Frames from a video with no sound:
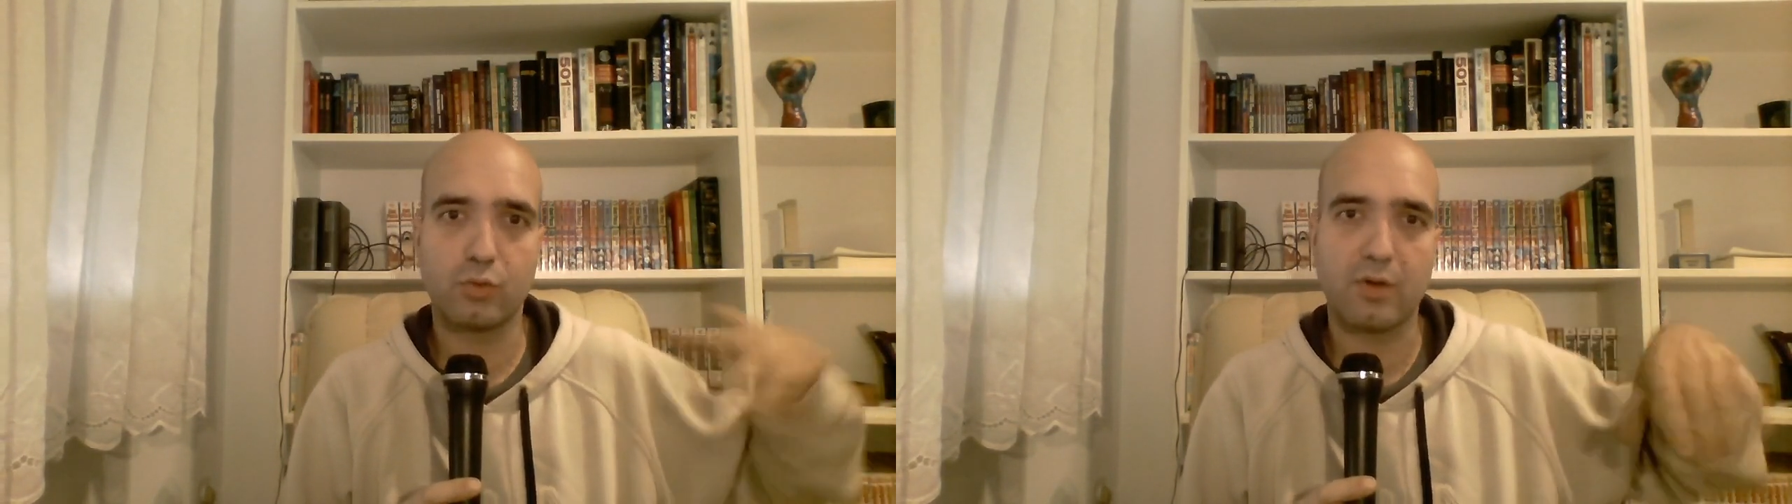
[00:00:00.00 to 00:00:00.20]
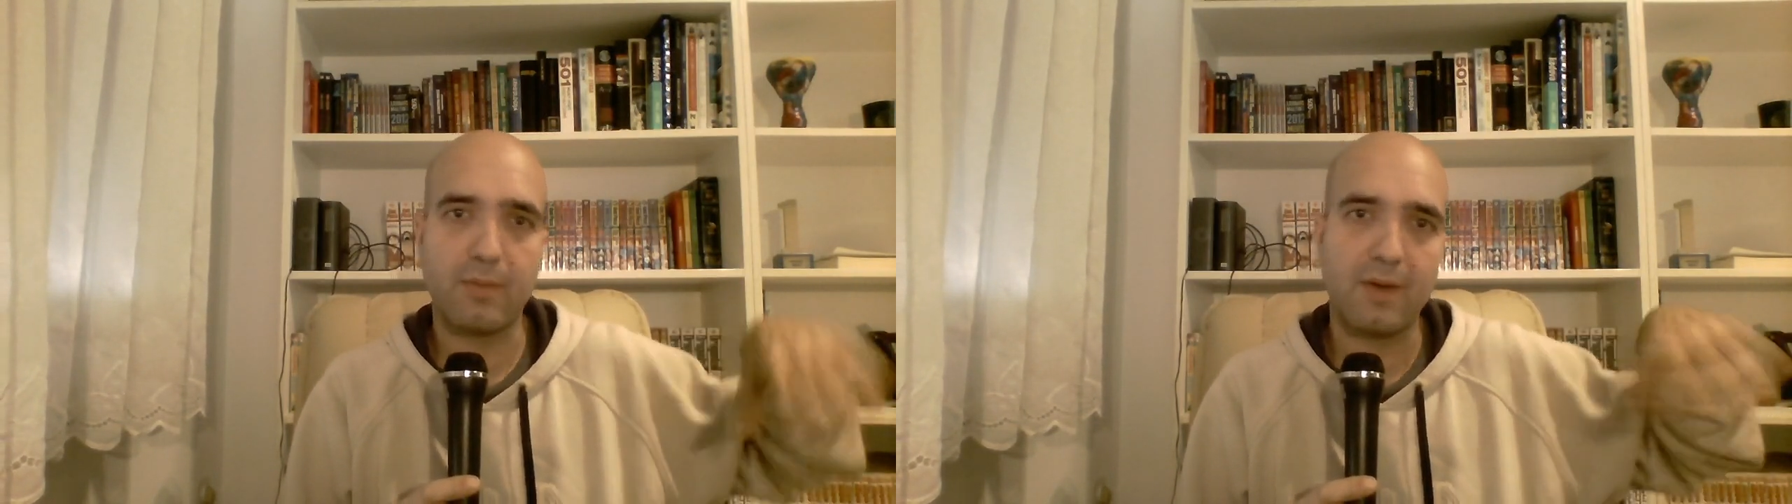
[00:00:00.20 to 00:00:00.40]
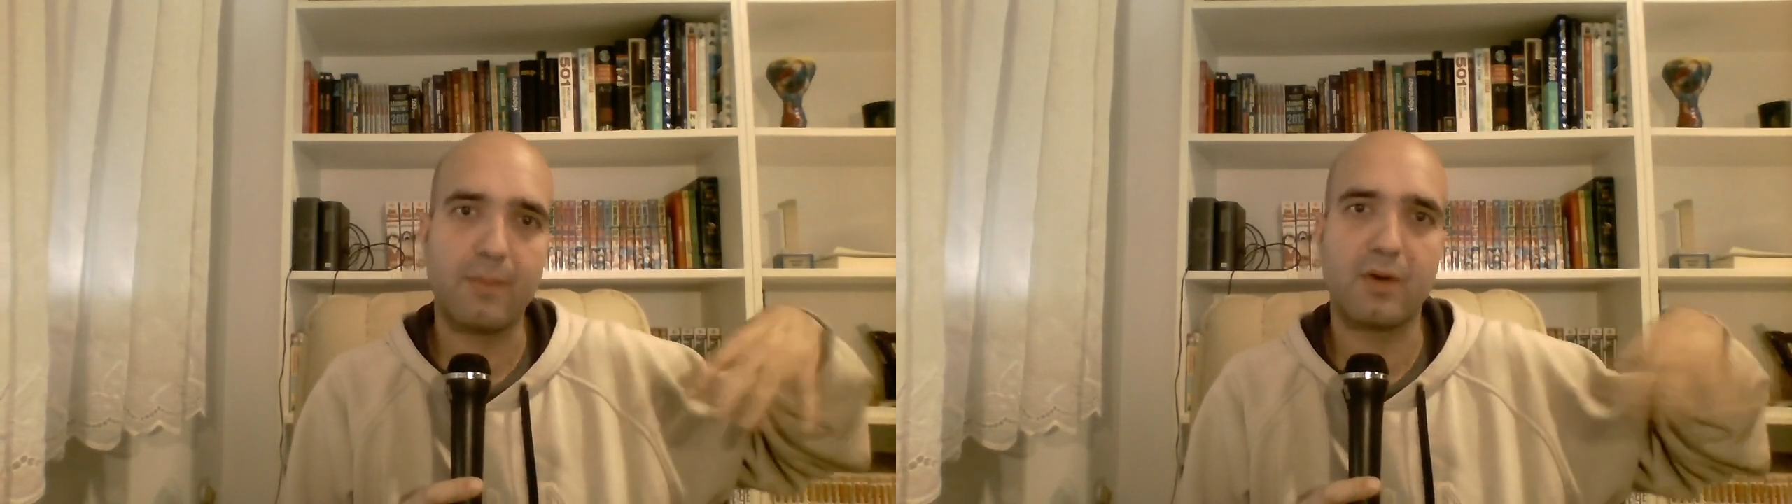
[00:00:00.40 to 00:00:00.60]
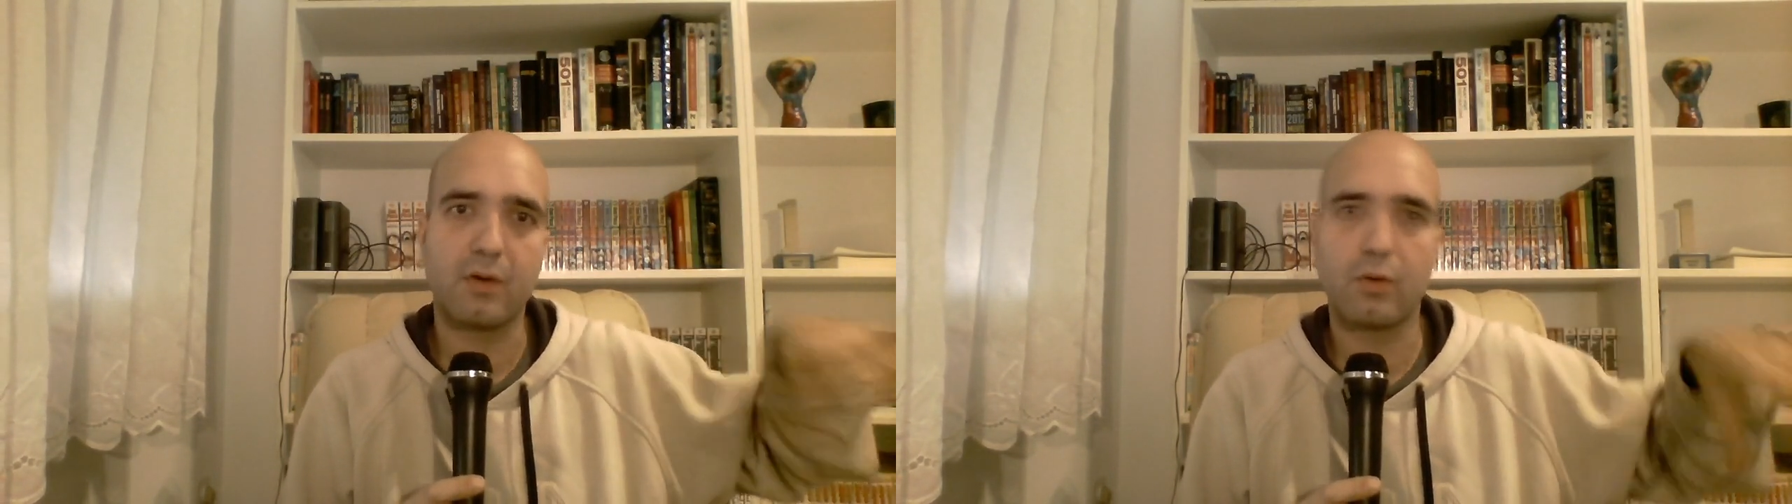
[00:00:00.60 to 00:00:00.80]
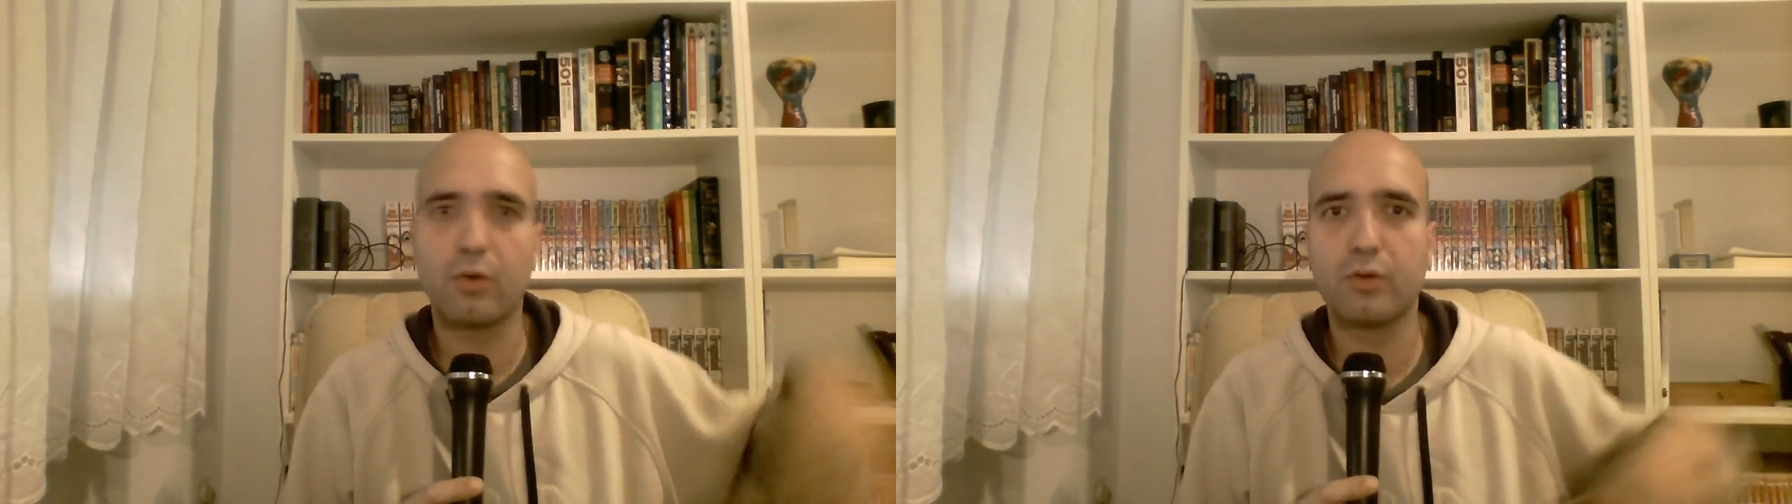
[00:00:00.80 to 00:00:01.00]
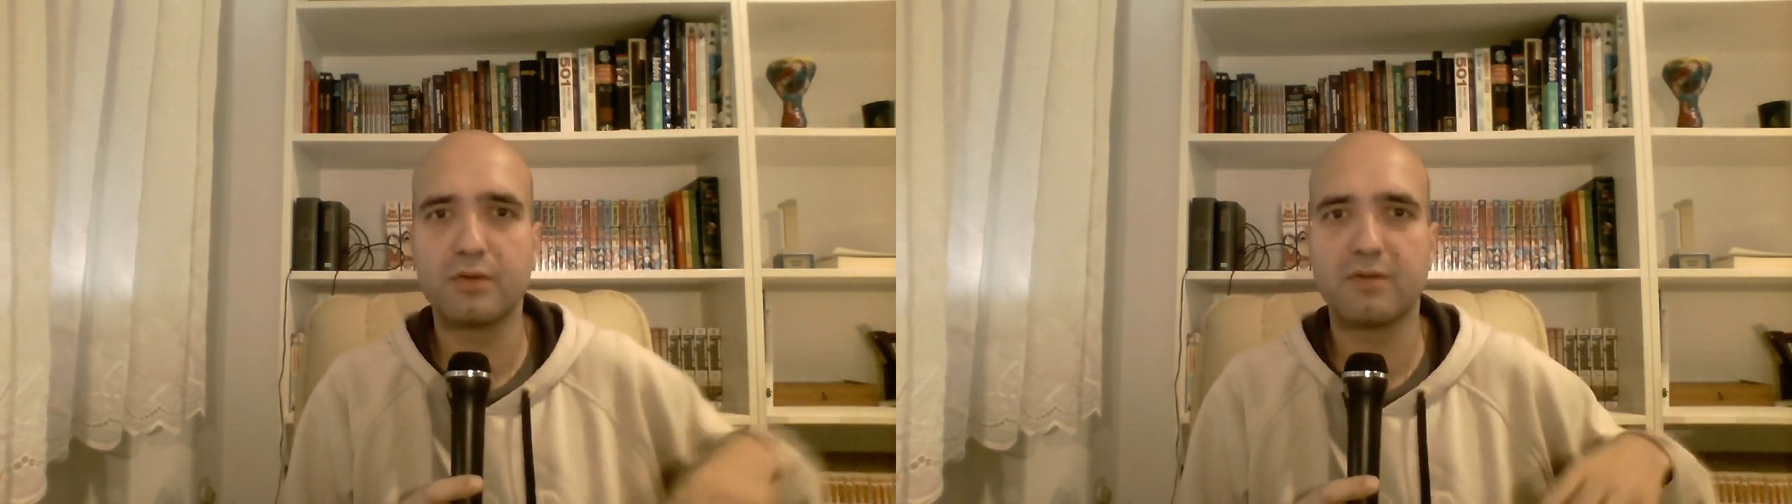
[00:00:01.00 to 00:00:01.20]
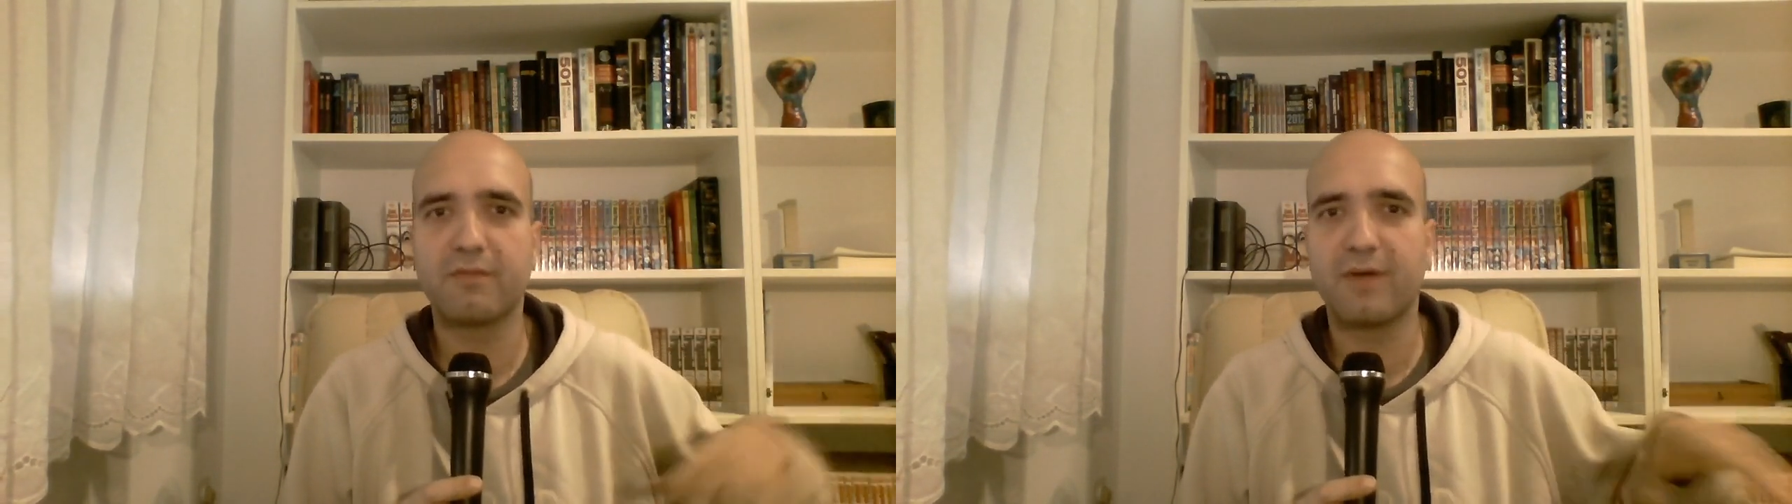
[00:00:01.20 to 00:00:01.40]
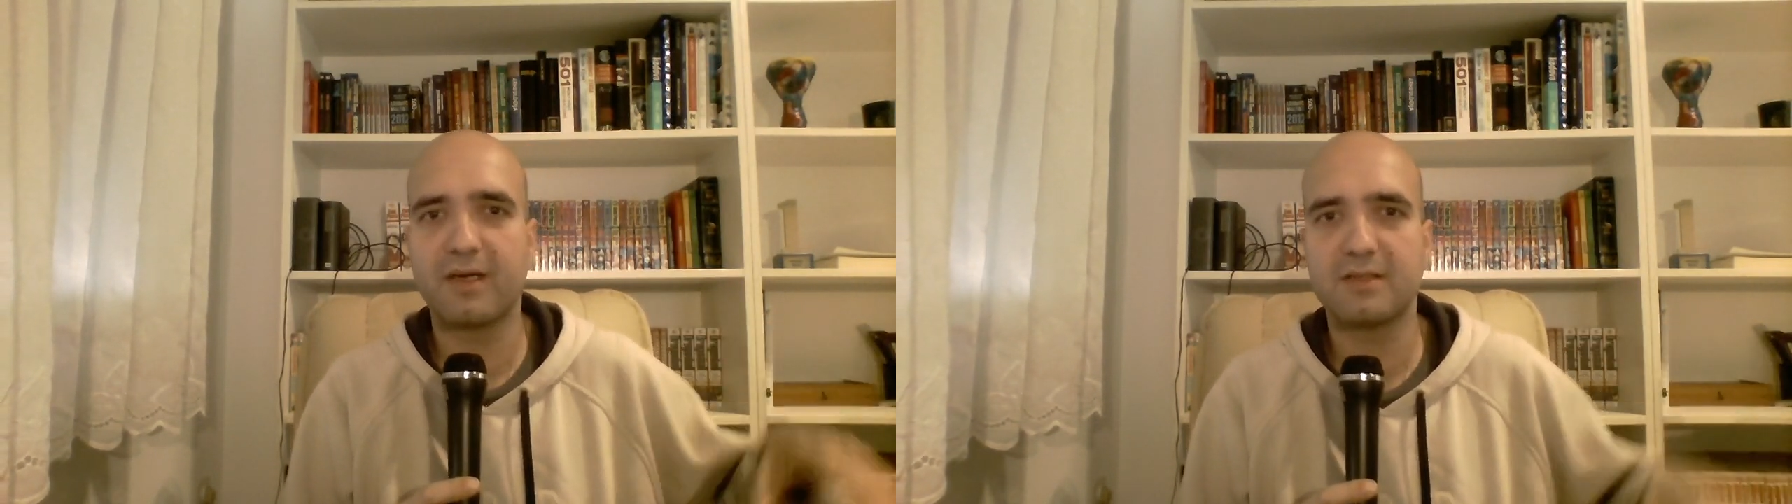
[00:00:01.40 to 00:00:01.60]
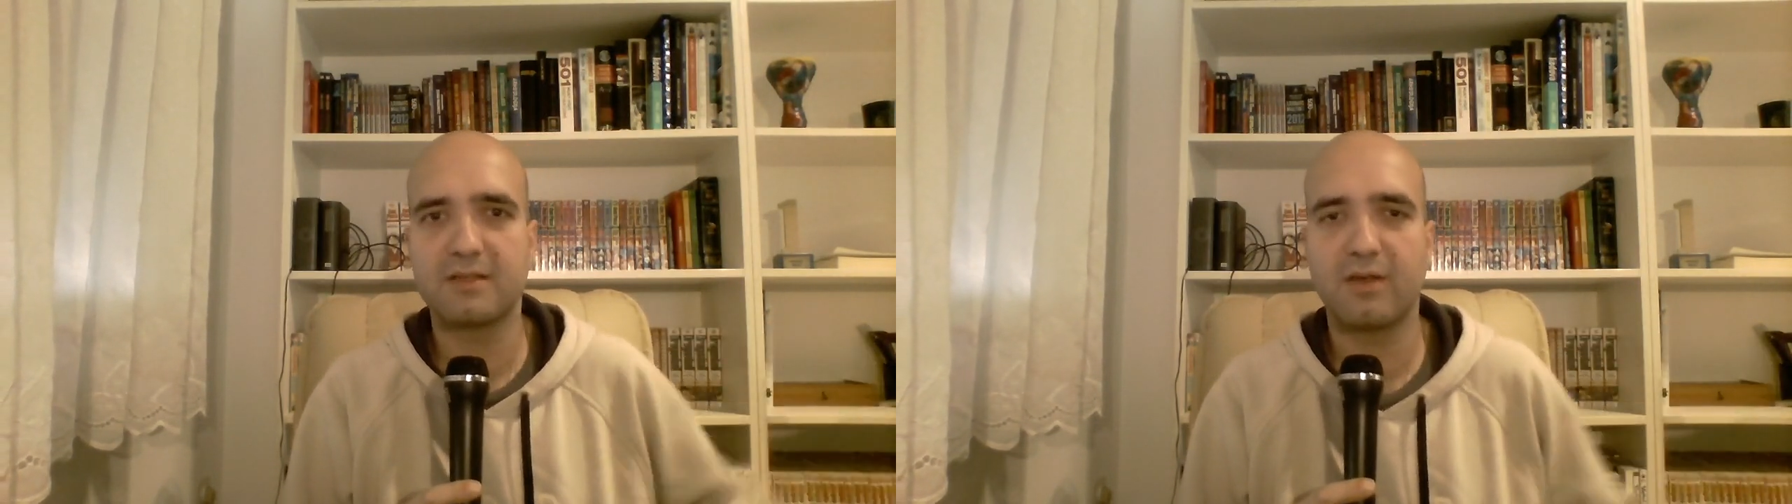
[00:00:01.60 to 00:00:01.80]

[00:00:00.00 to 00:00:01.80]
remember all the fights,